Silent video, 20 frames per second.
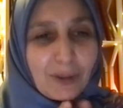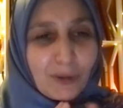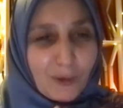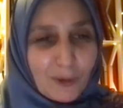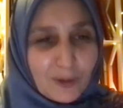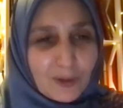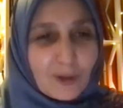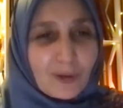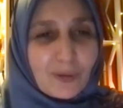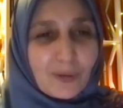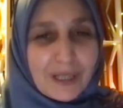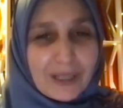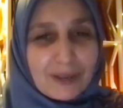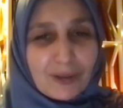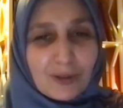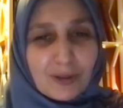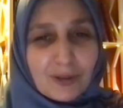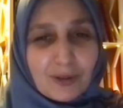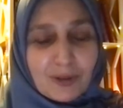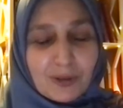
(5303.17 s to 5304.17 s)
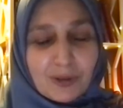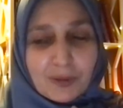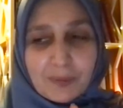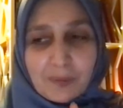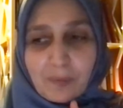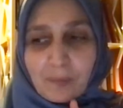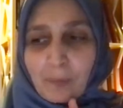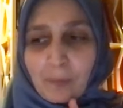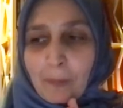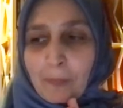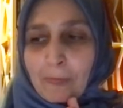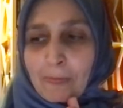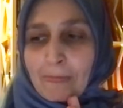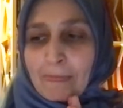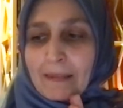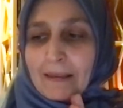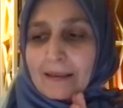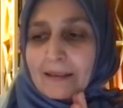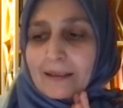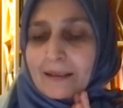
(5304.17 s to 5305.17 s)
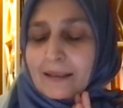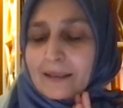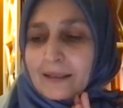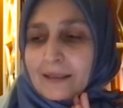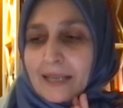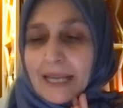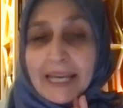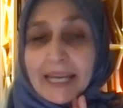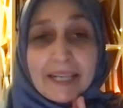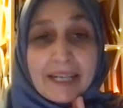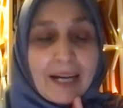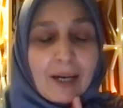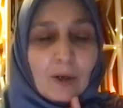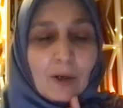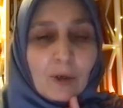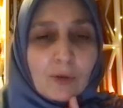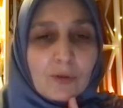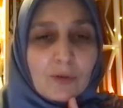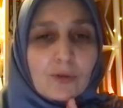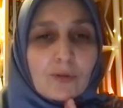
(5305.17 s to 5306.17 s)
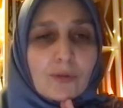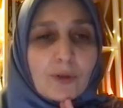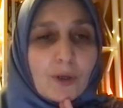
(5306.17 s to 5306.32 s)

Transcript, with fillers: also want to announce